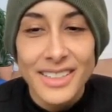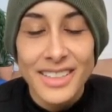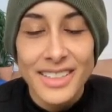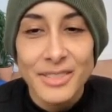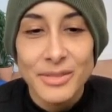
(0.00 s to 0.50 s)

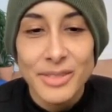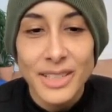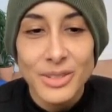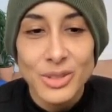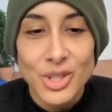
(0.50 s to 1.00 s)
And then the
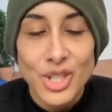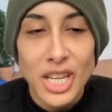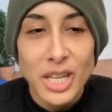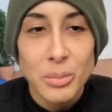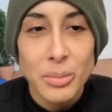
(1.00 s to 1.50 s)
final
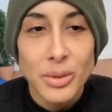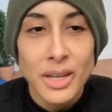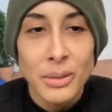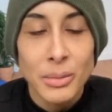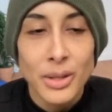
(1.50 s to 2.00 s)
shape
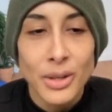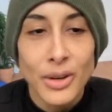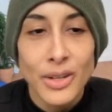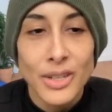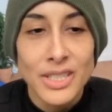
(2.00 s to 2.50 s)
that I would
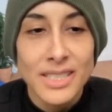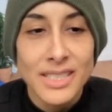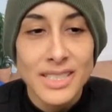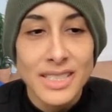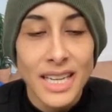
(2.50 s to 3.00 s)
encourage us
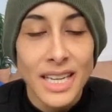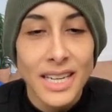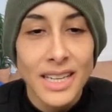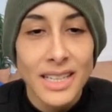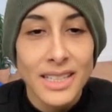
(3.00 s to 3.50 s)
to
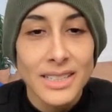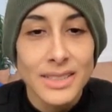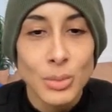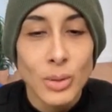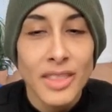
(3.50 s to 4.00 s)
take
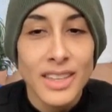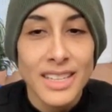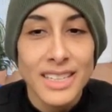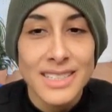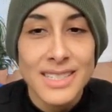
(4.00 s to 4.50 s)
is one
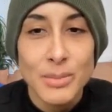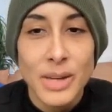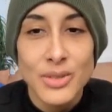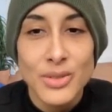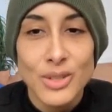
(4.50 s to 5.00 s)
that is
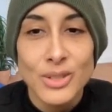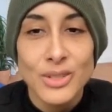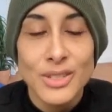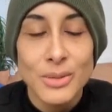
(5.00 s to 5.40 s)
symmetrical.